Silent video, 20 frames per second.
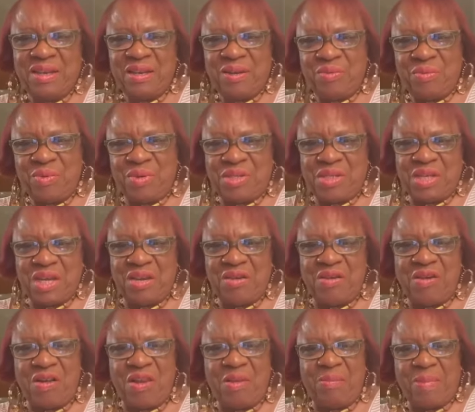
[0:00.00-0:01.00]
We'll tell you
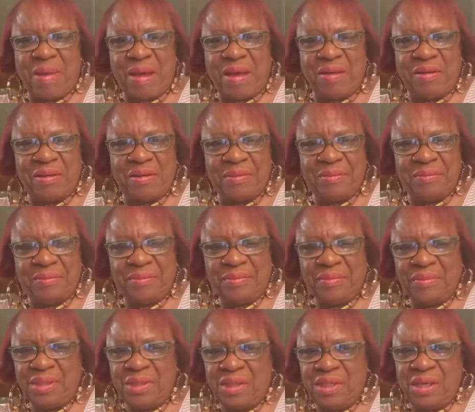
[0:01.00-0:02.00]
all about it.
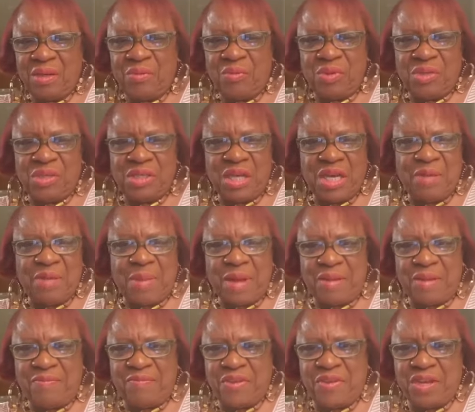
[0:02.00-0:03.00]
We'll tell you
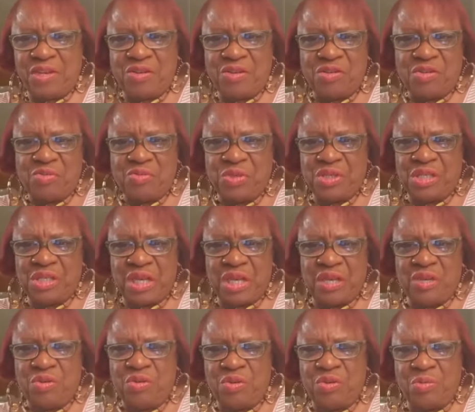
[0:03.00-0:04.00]
about the venues. We'll tell
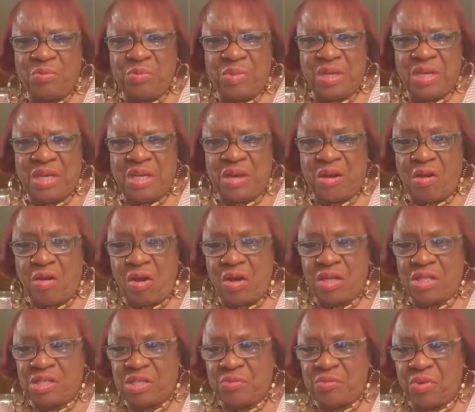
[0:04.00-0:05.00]
you who the millionaire
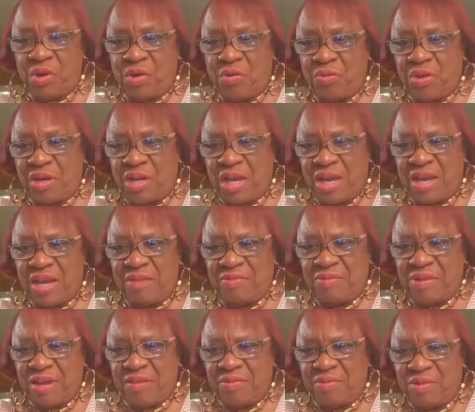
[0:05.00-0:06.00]
artists that we already have
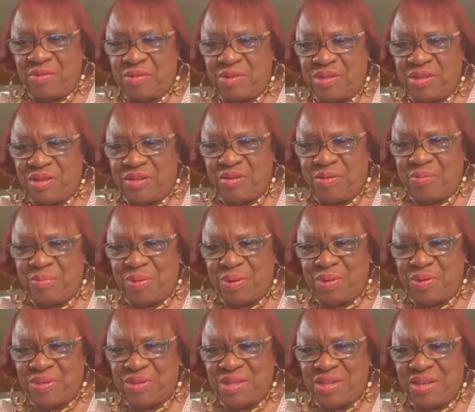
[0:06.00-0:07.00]
and have no song
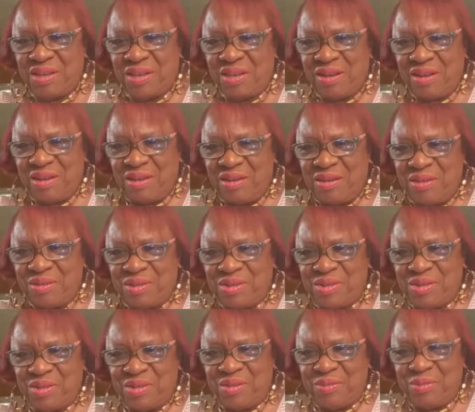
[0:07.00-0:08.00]
posted on
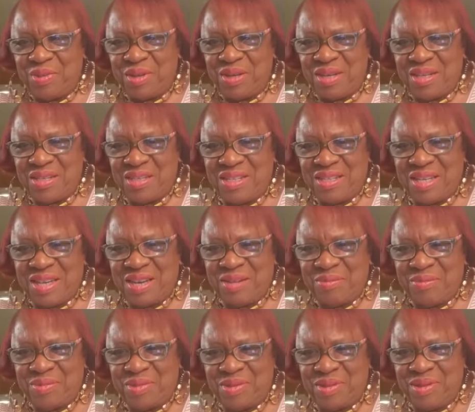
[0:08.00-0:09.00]
social media
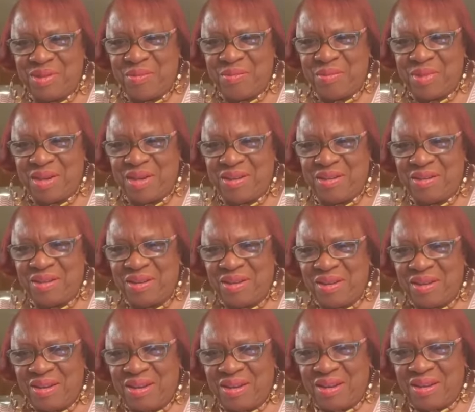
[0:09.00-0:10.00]
except Star Maker,
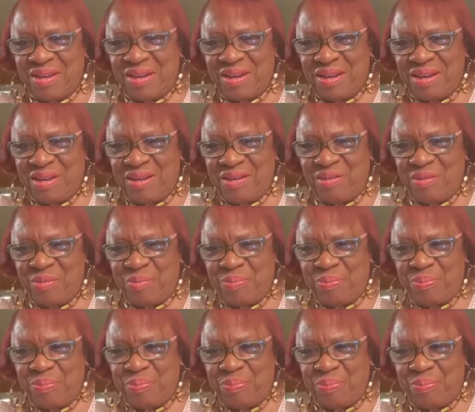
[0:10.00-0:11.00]
not on
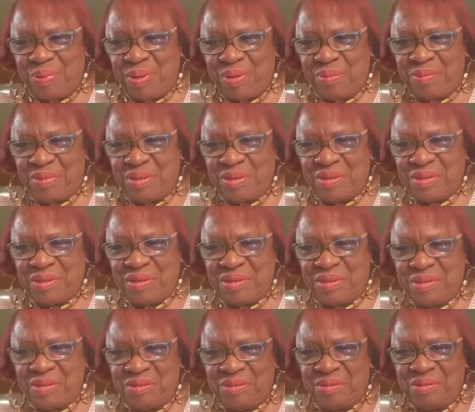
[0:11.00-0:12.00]
public
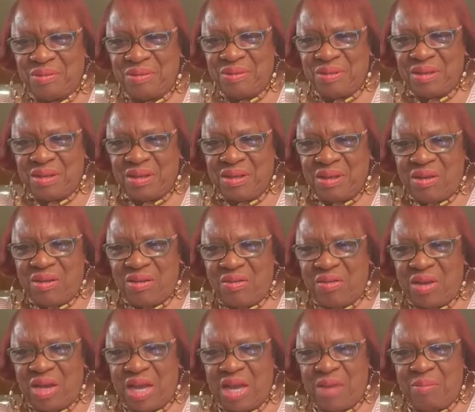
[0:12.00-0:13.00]
too.
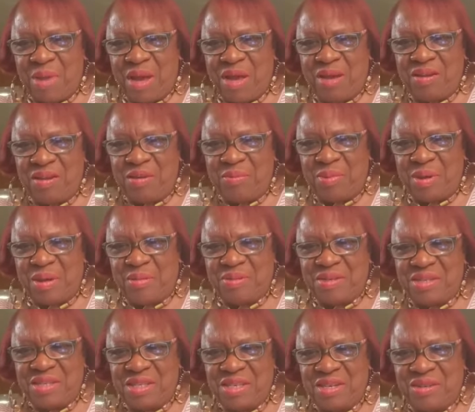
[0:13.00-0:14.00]
Okay, am I going to be able
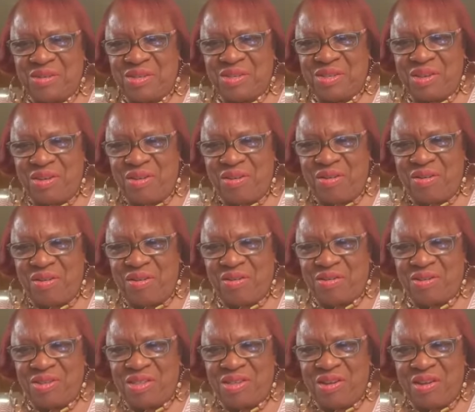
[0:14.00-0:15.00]
to see your song
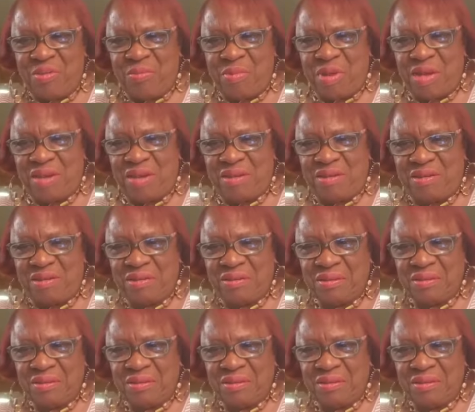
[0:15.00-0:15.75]
on Star Maker,